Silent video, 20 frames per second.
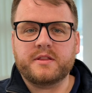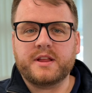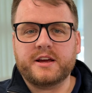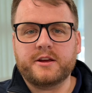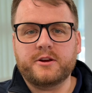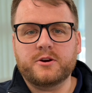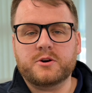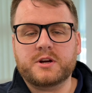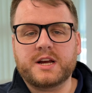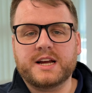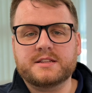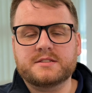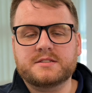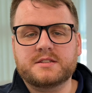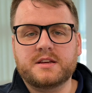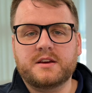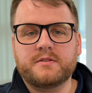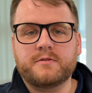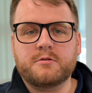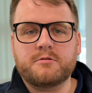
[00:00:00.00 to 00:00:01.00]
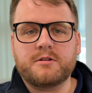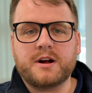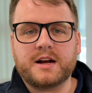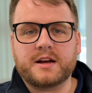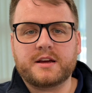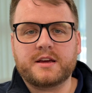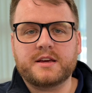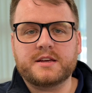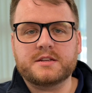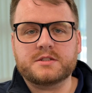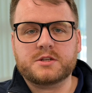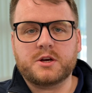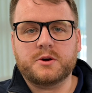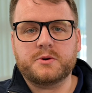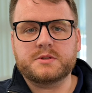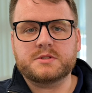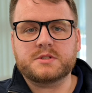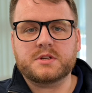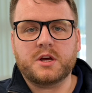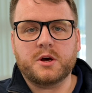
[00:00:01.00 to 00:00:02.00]
that your cantilever rack is
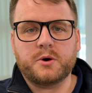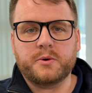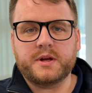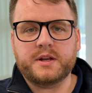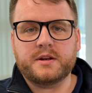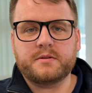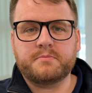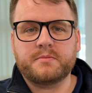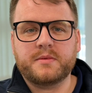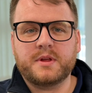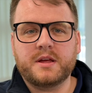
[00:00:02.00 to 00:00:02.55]
going to go in.